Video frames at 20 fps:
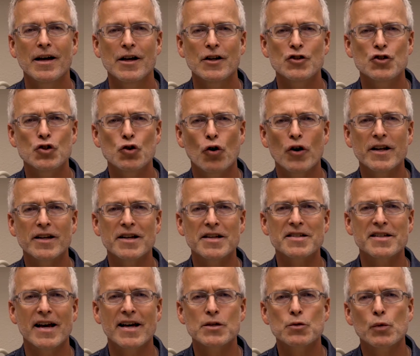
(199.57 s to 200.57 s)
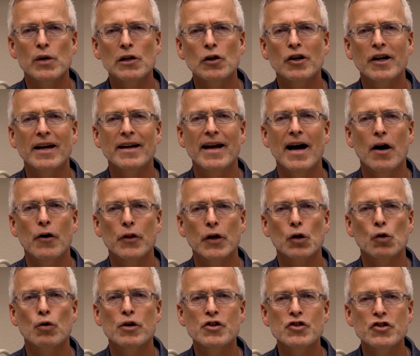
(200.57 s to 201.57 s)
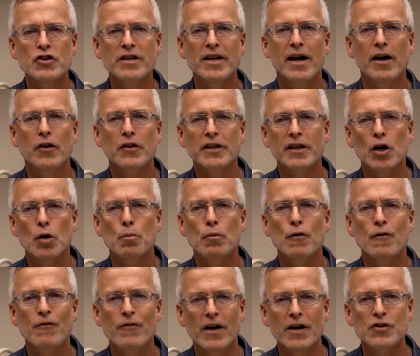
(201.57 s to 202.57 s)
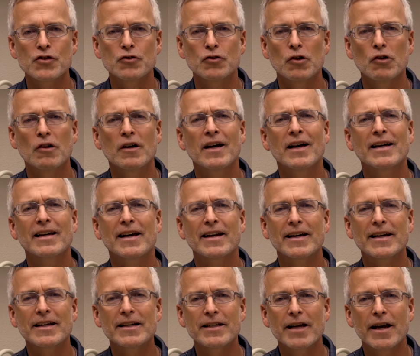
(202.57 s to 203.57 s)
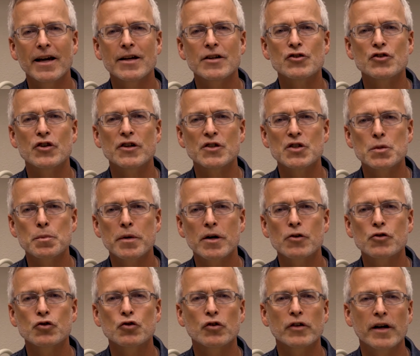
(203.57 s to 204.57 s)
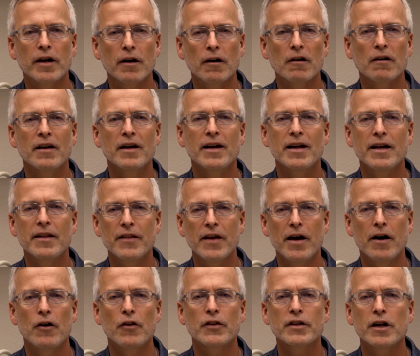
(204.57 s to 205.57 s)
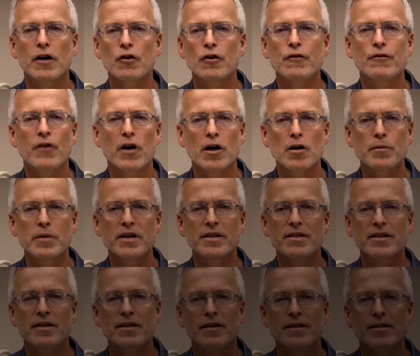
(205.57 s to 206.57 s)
Join us as we look at how the Christian healthcare professional can engage in spiritual care in the healthcare environment.